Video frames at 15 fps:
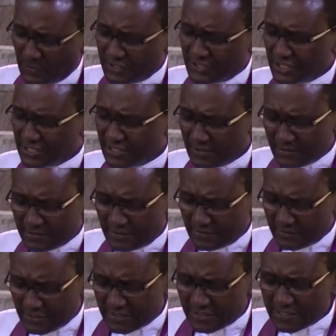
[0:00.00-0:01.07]
which
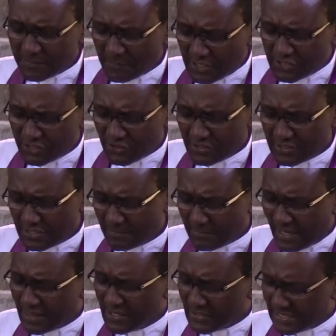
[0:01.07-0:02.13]
Jesus mentions in
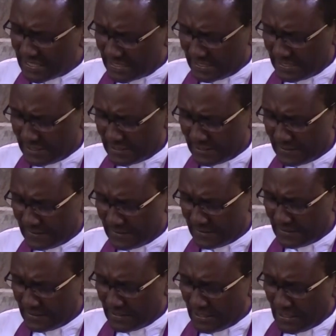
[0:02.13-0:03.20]
Matthew 6,
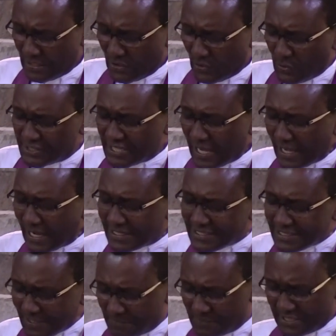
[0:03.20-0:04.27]
which are
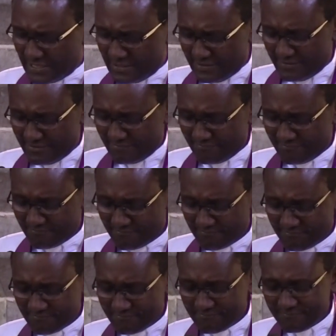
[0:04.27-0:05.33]
accepted
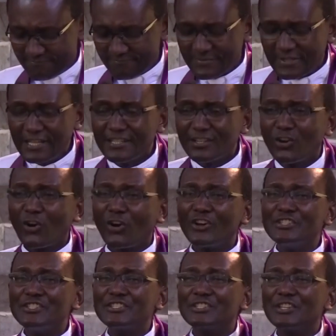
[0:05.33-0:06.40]
in
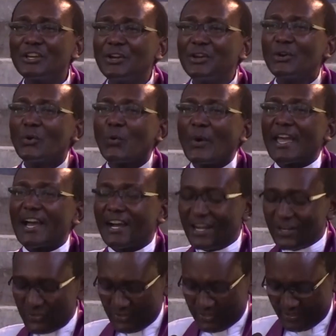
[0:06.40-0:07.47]
God's
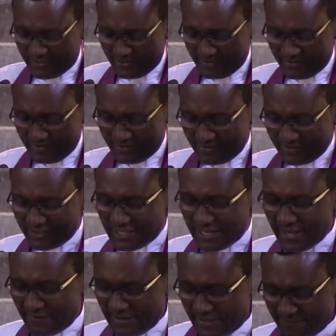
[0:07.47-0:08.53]
warehouse
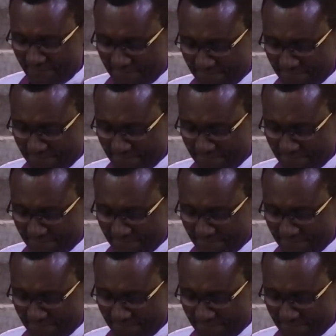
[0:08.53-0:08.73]
in heaven,